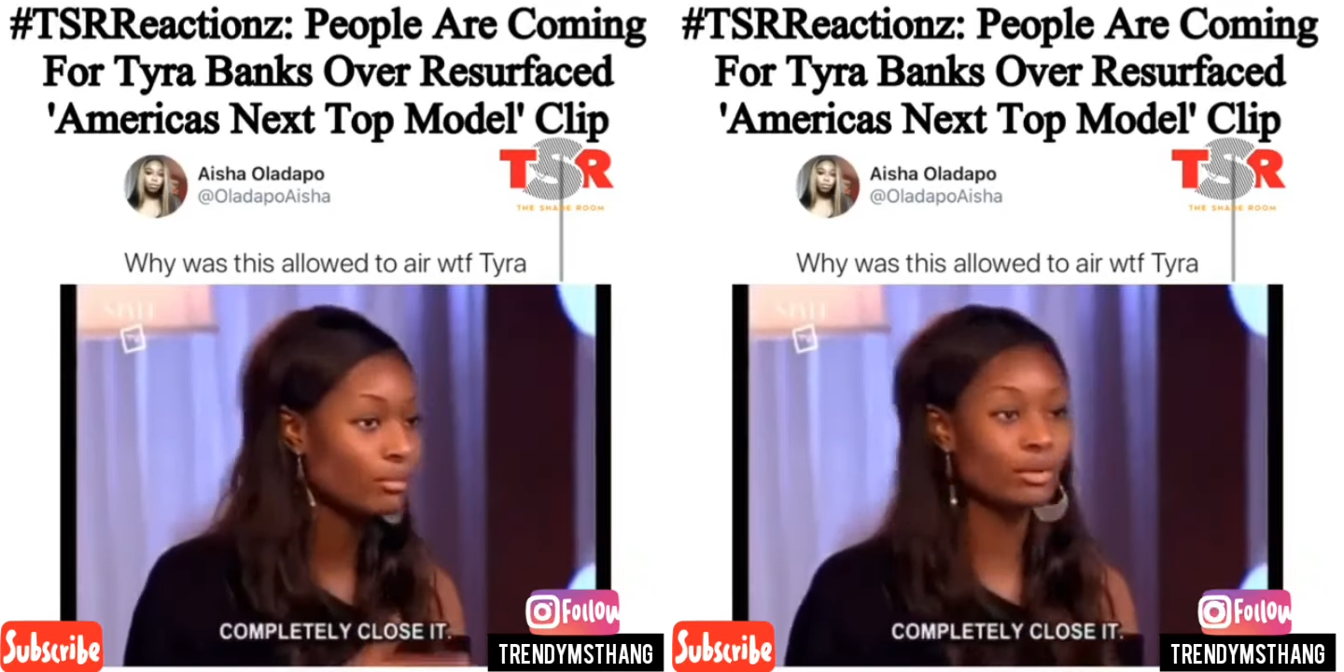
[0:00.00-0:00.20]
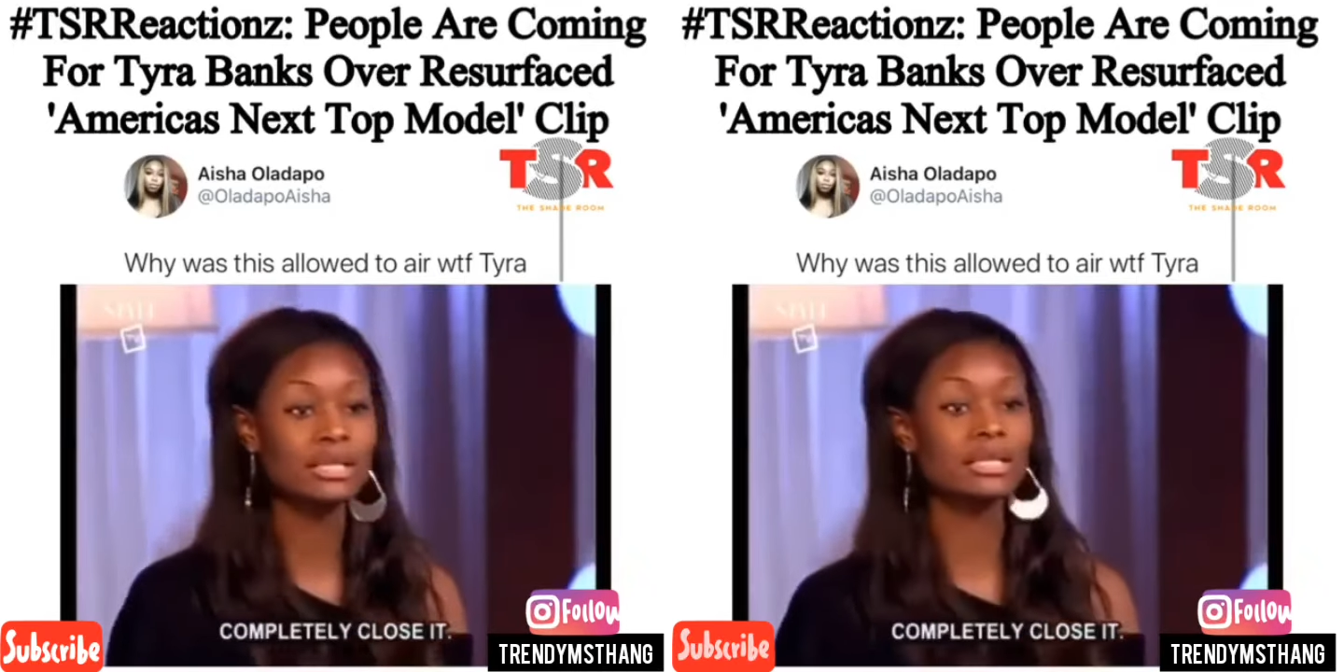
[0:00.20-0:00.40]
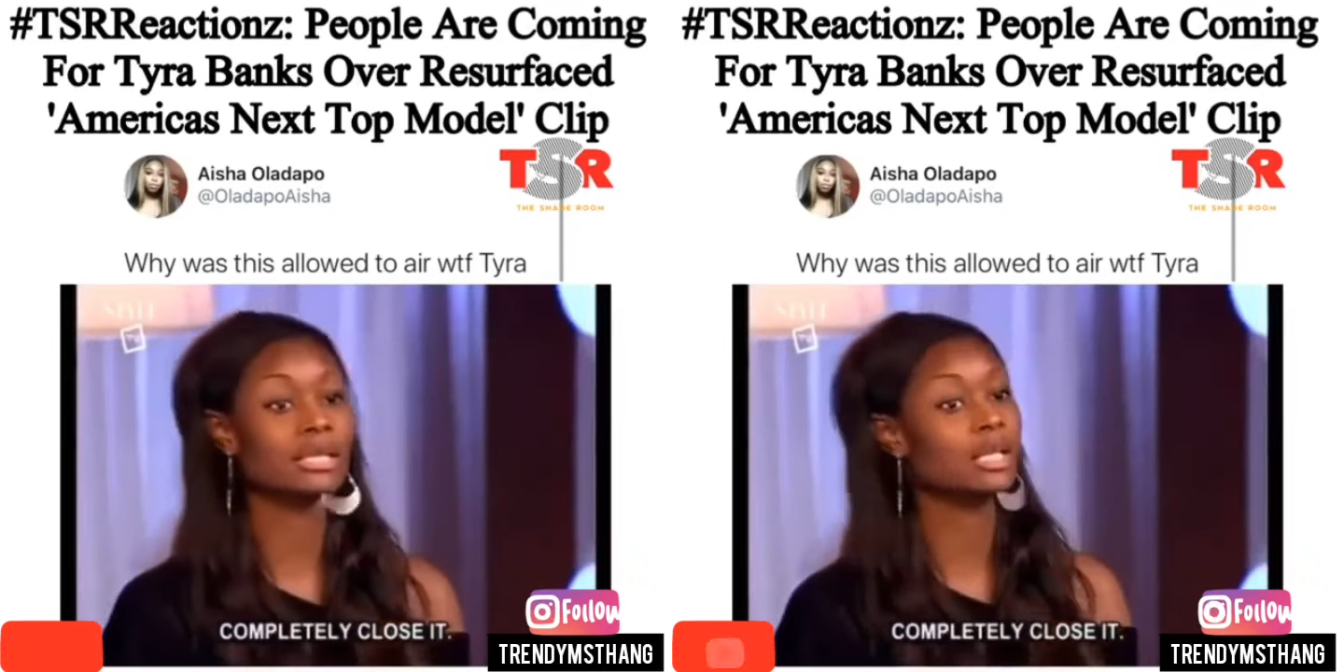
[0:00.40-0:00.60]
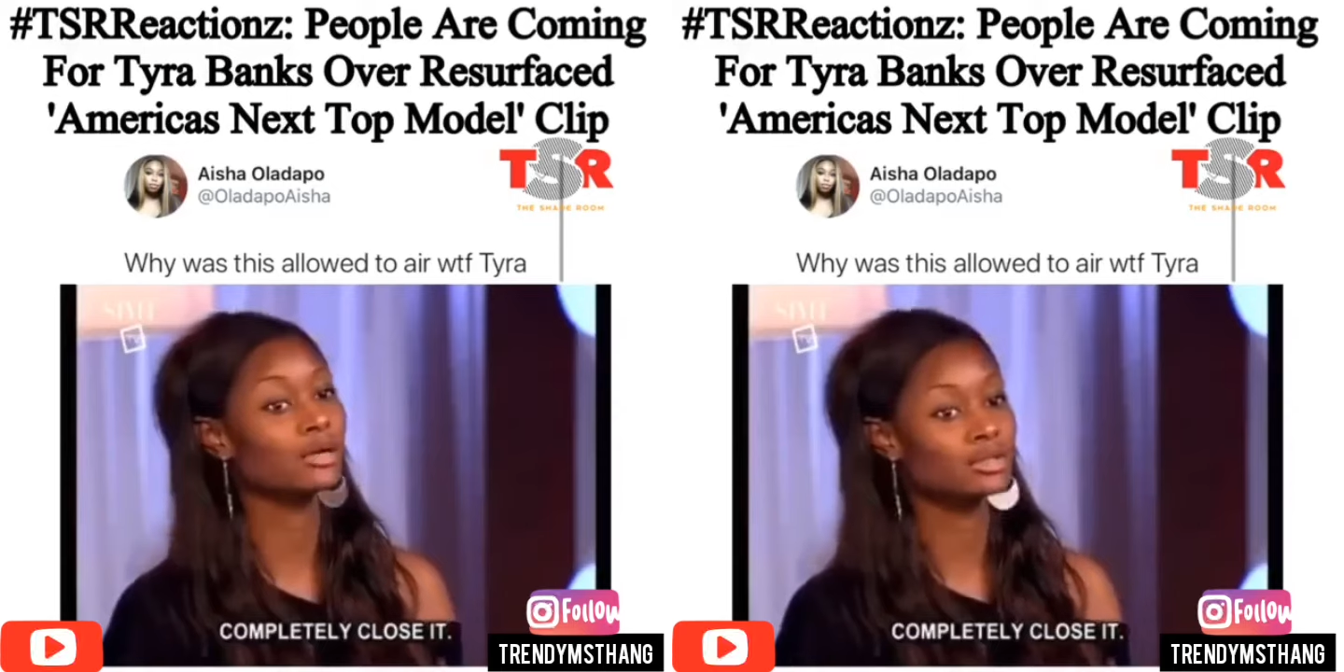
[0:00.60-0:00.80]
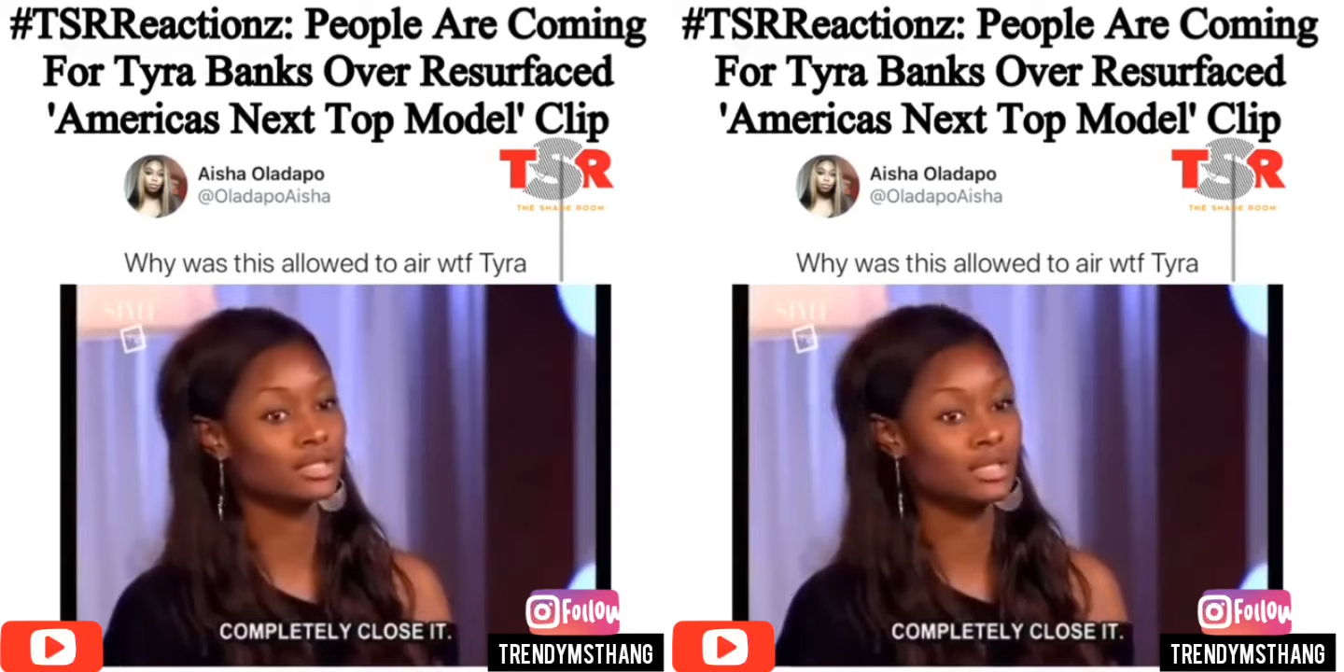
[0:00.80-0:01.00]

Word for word: completely close it.